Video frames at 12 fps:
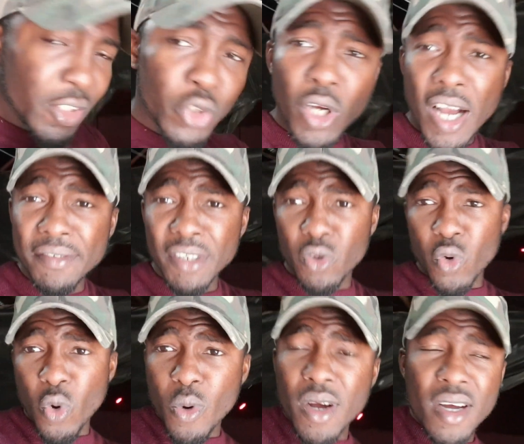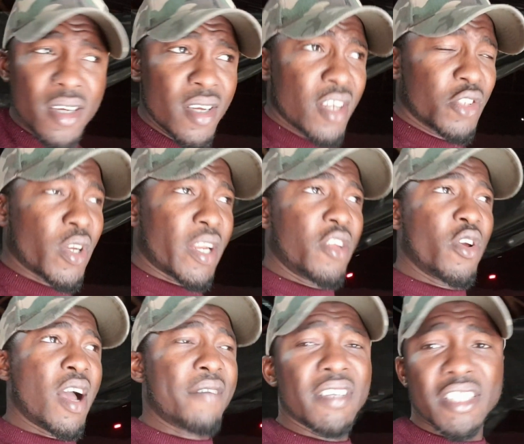You have the grower, sorry, you
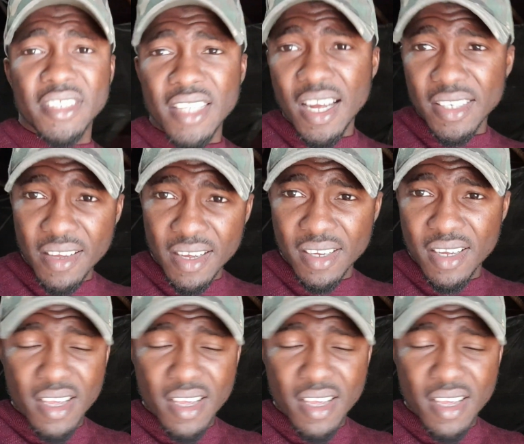have the starter,